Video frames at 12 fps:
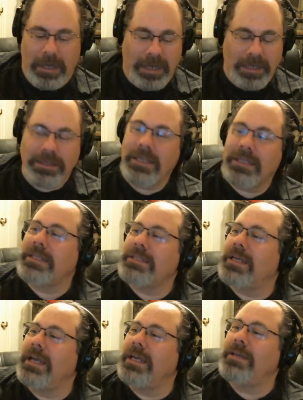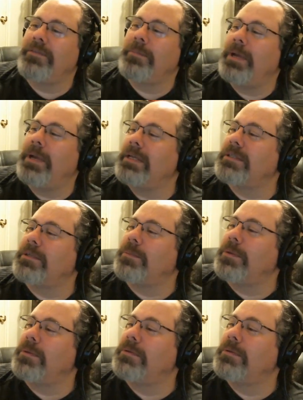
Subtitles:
I think that's kind of impossible.